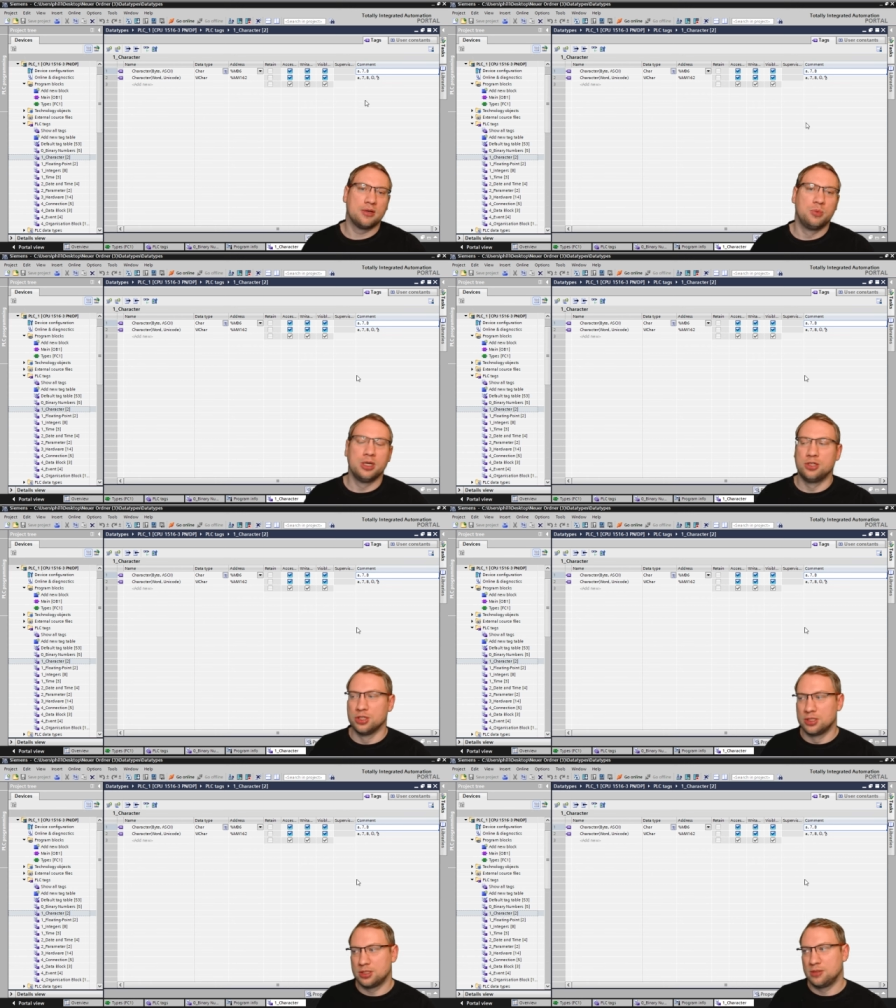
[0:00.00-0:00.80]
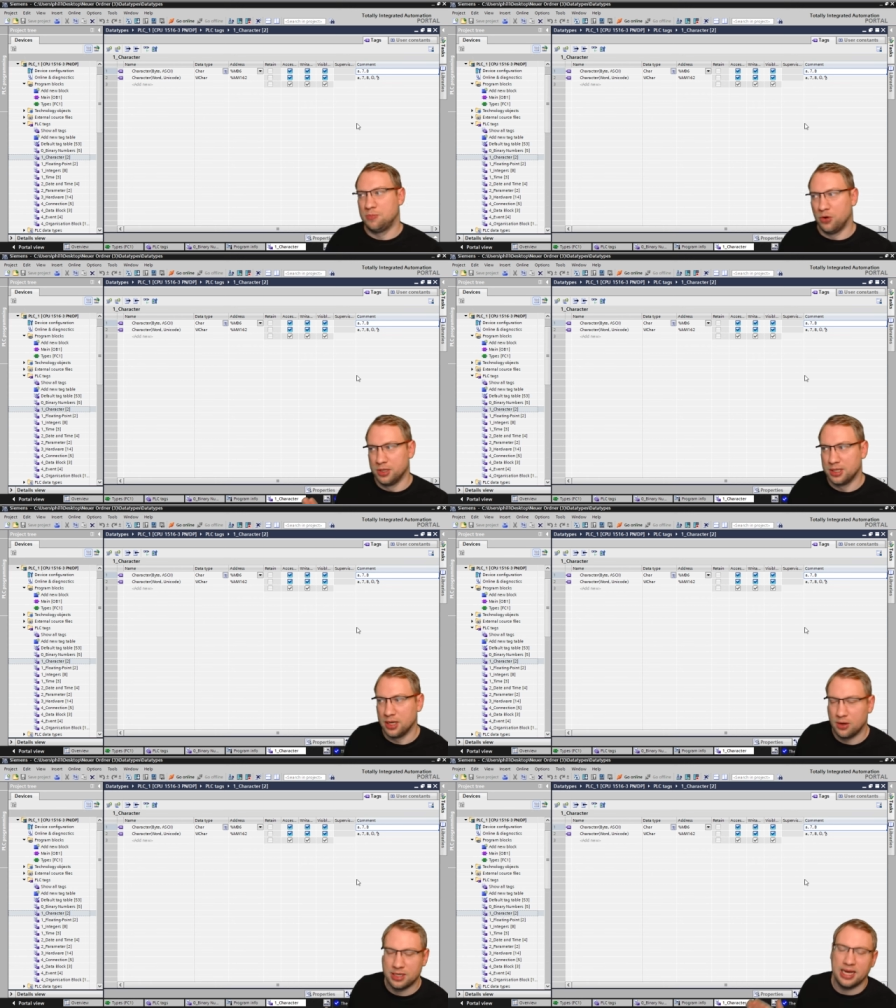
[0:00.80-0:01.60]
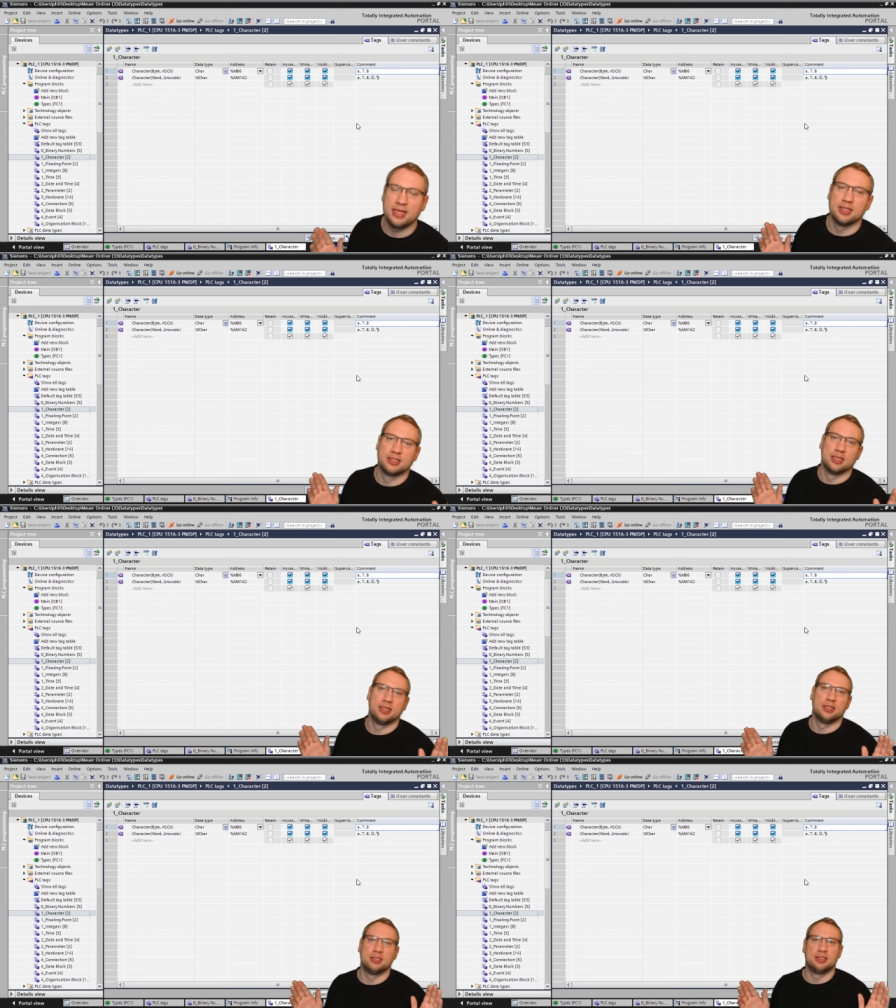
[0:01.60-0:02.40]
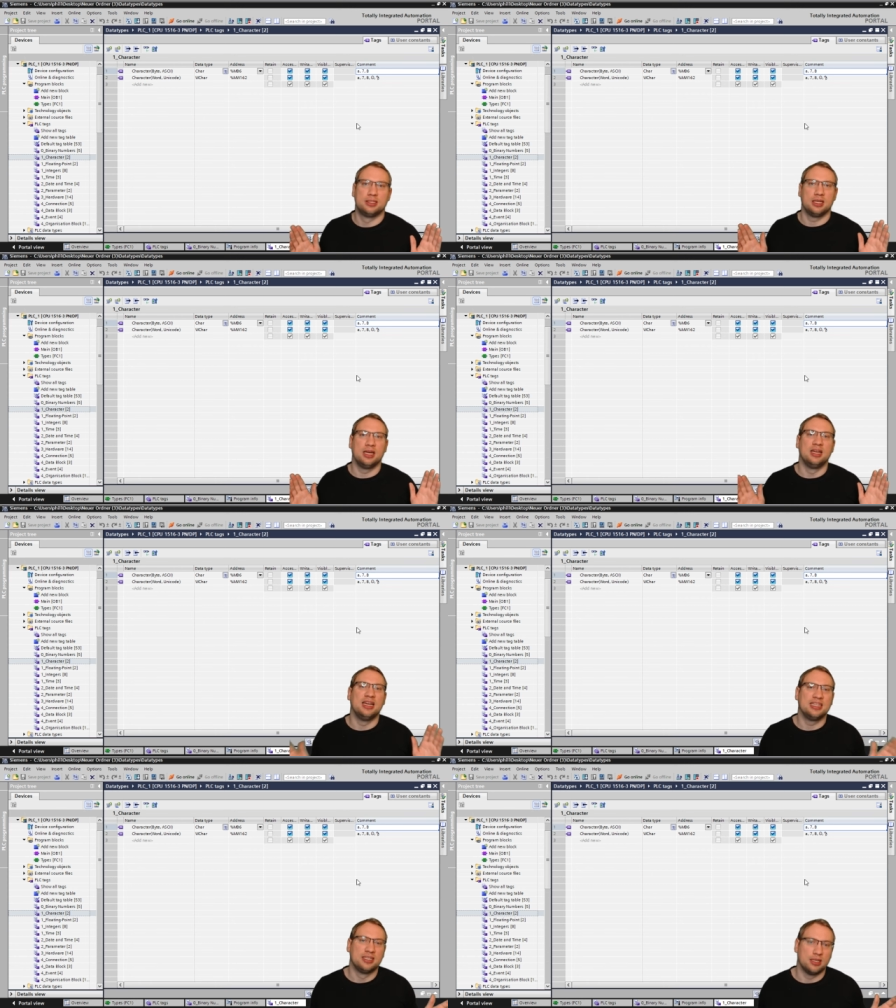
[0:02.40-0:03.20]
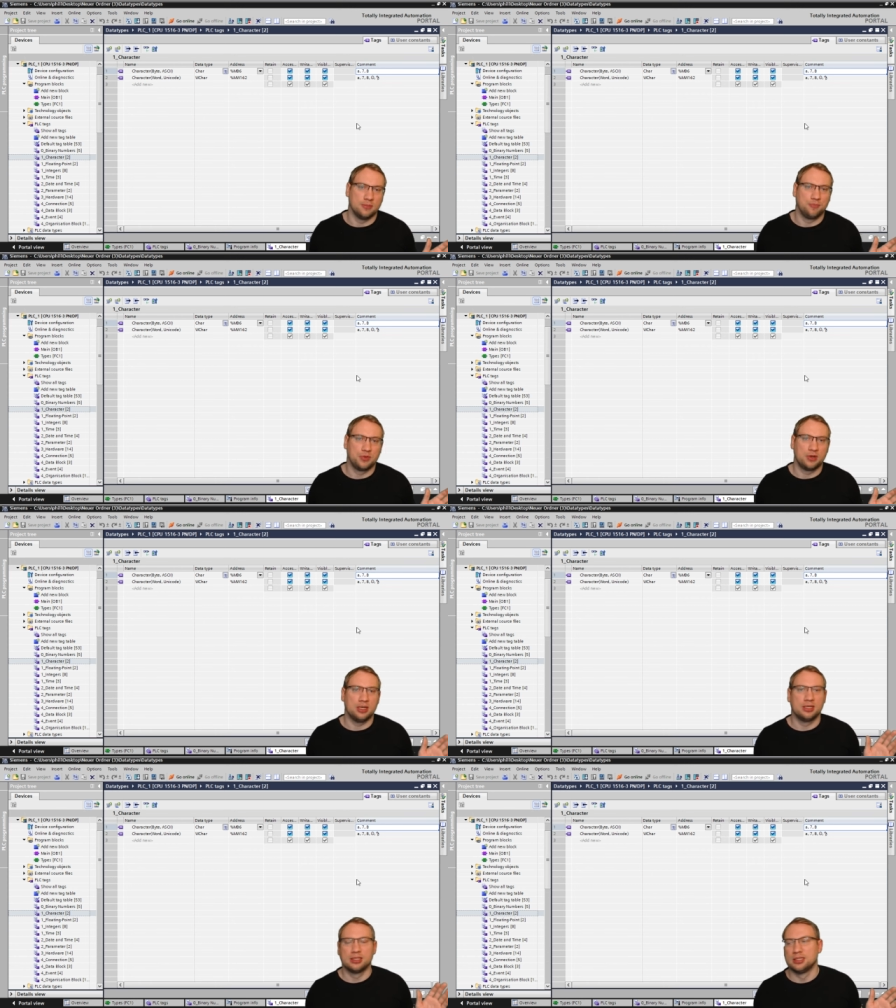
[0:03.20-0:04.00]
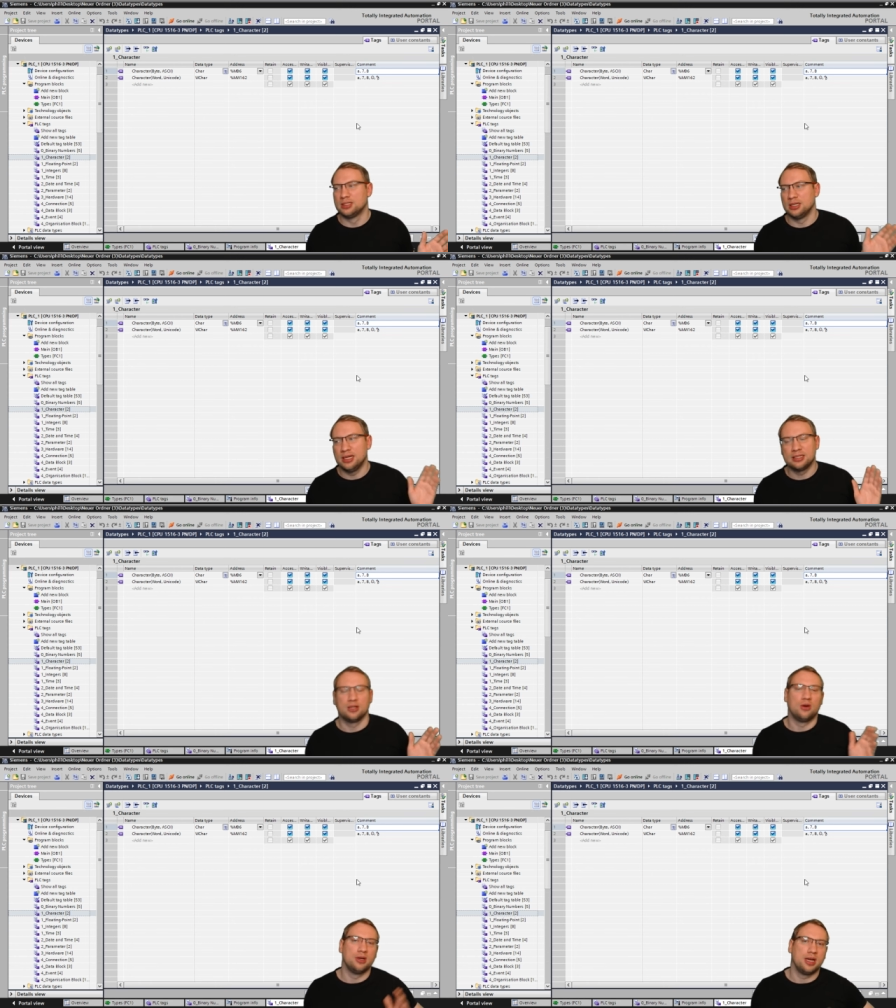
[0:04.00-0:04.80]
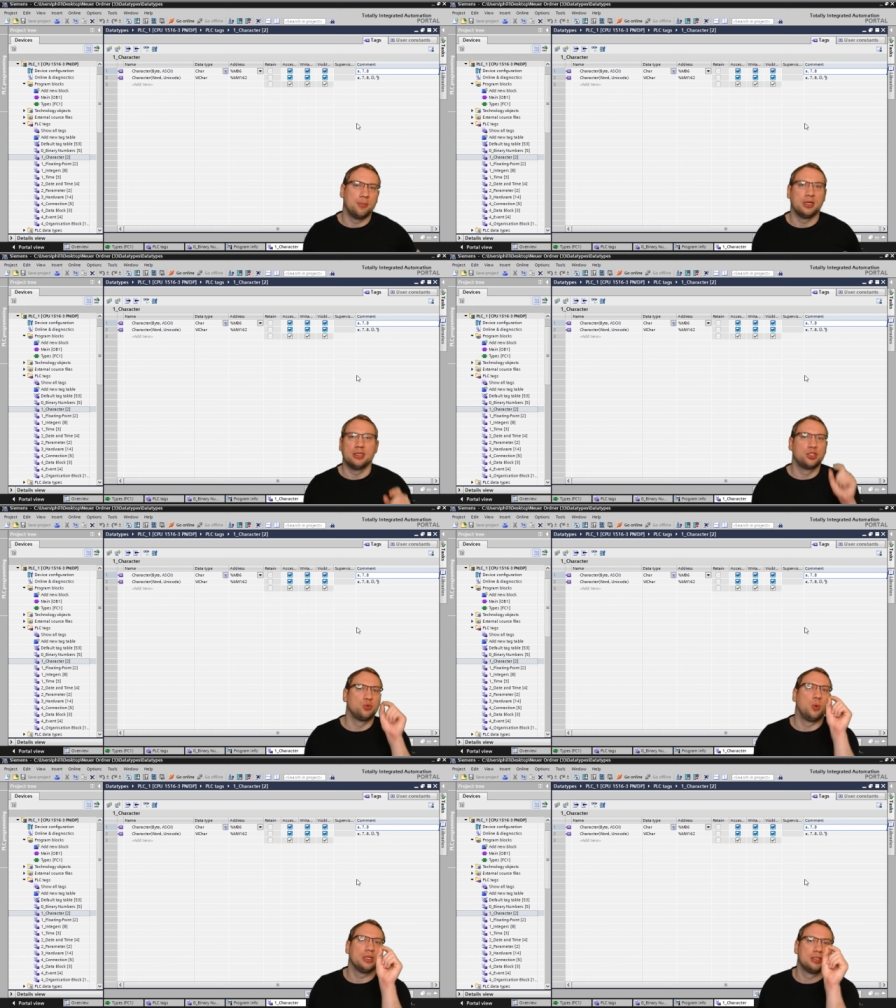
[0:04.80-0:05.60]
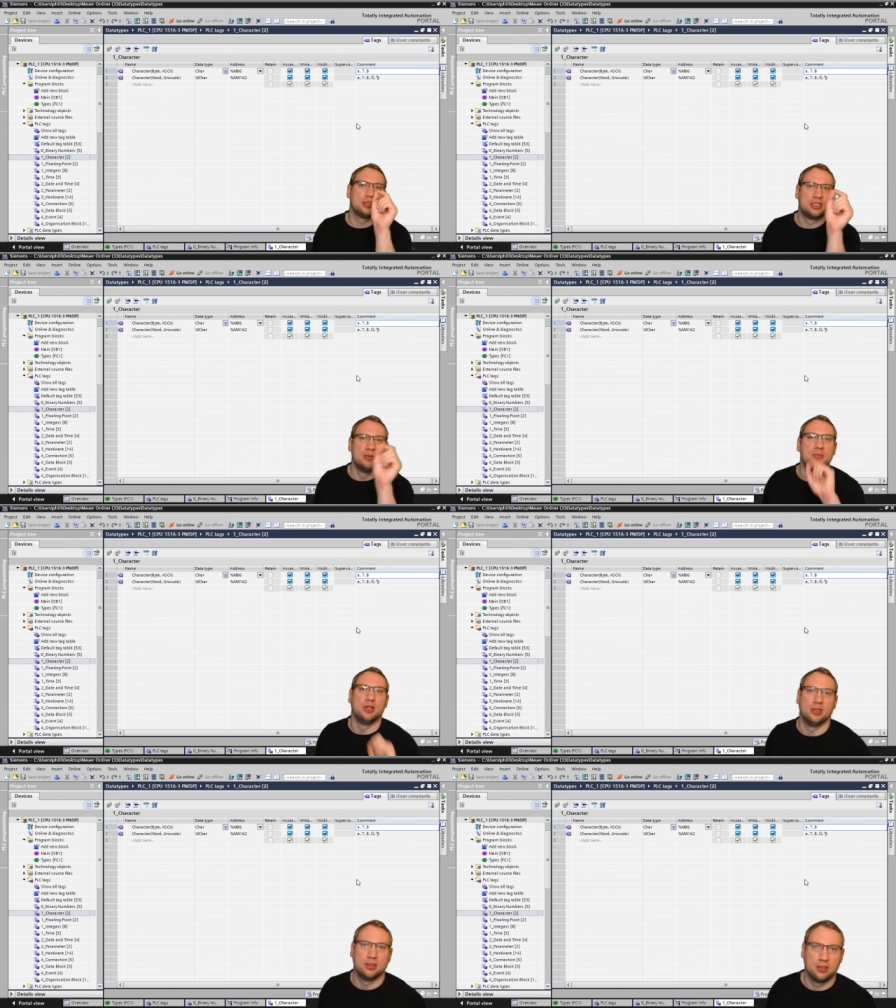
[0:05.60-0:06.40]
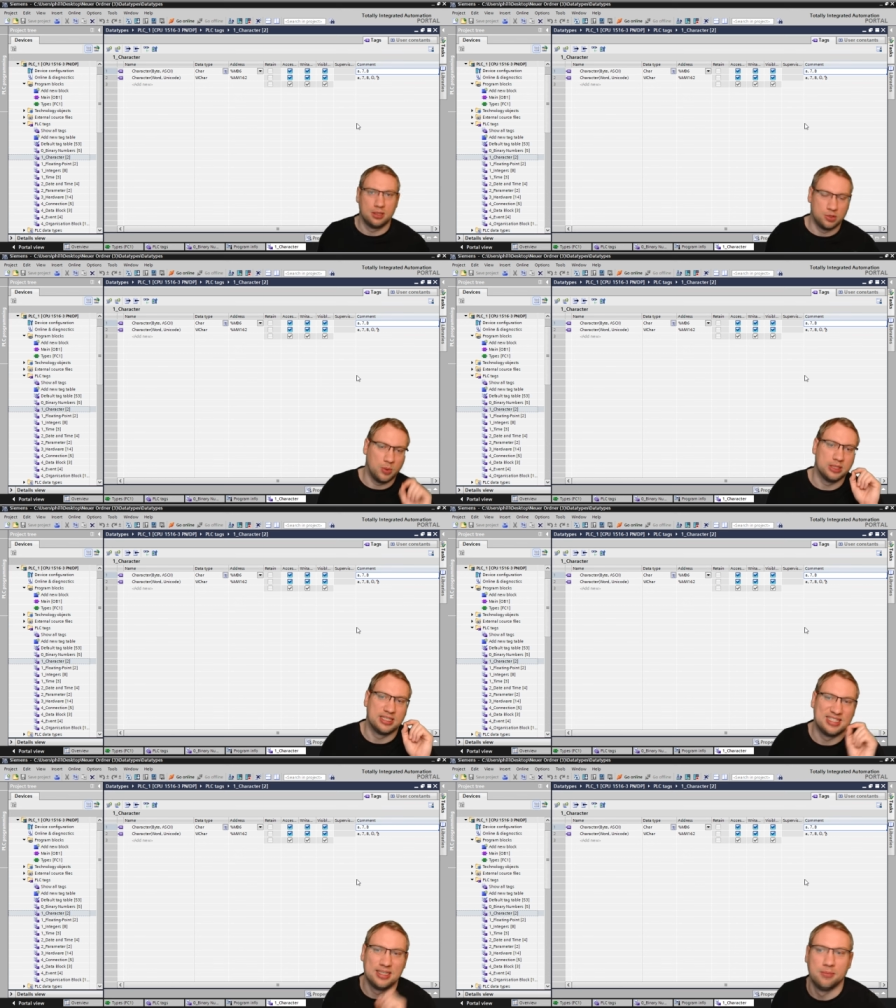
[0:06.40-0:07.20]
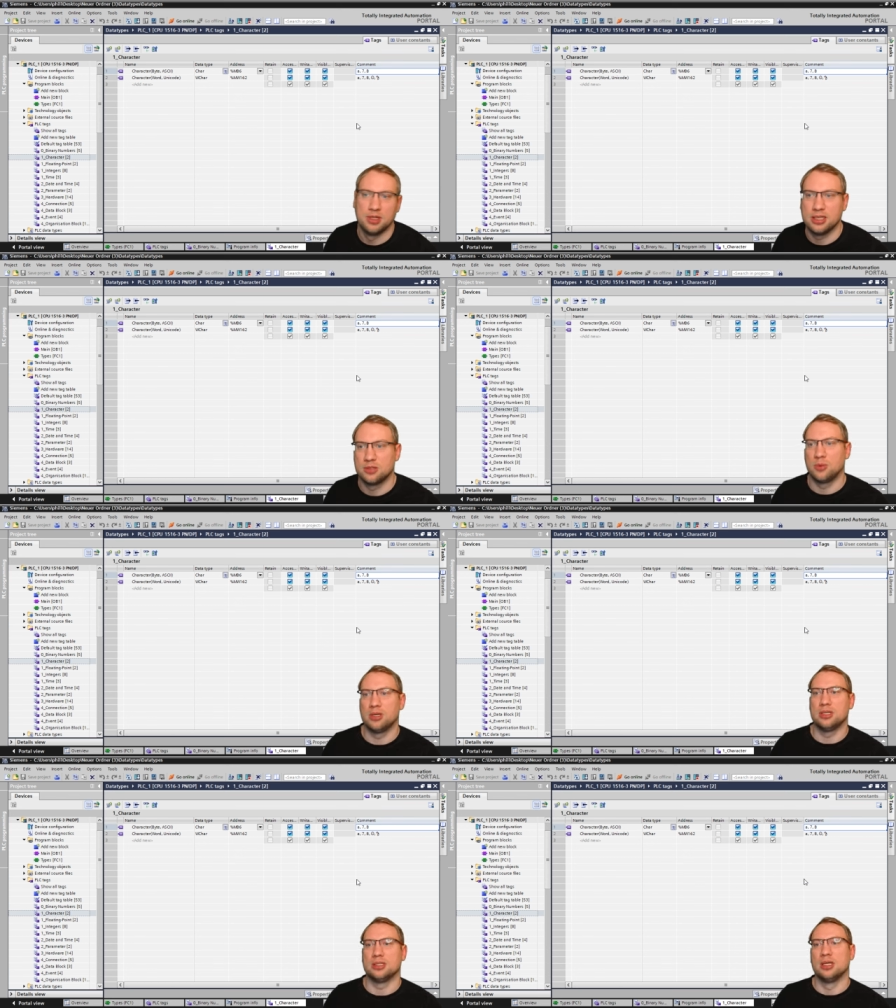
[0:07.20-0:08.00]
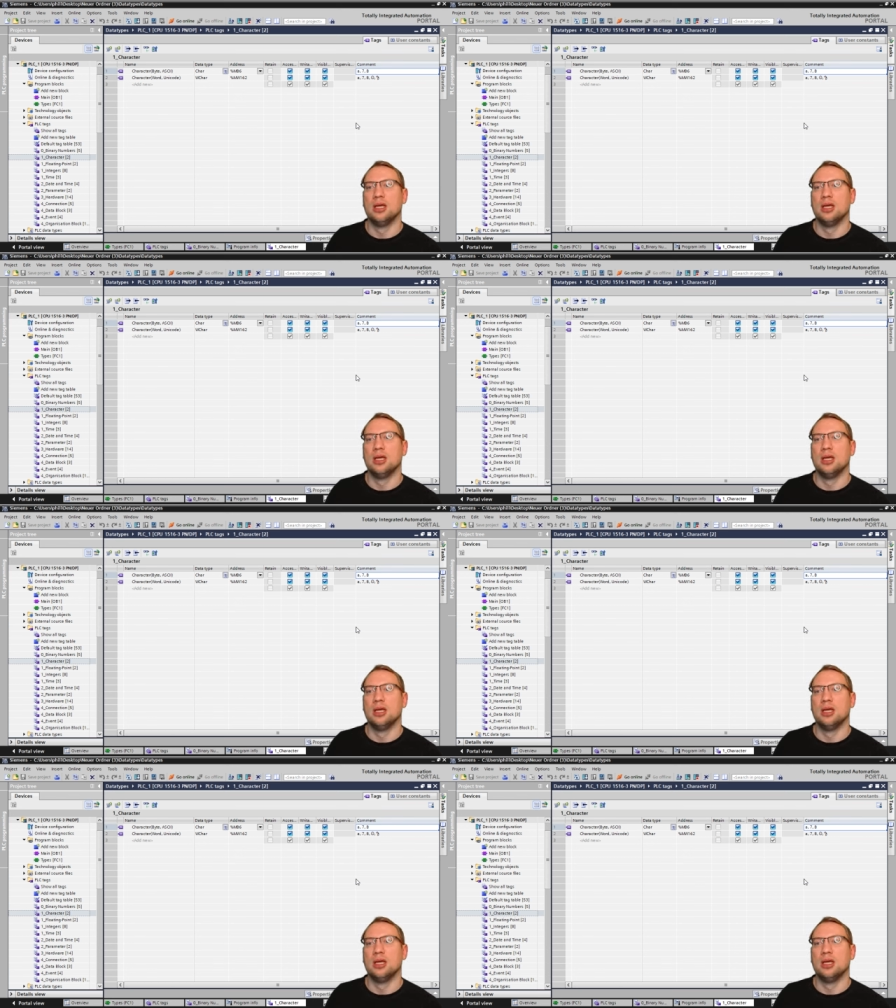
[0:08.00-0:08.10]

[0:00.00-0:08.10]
we are just pointing out, hey, this is a letter. Right, this is a letter or a number. It's one symbol. It's one symbol. That's what it is.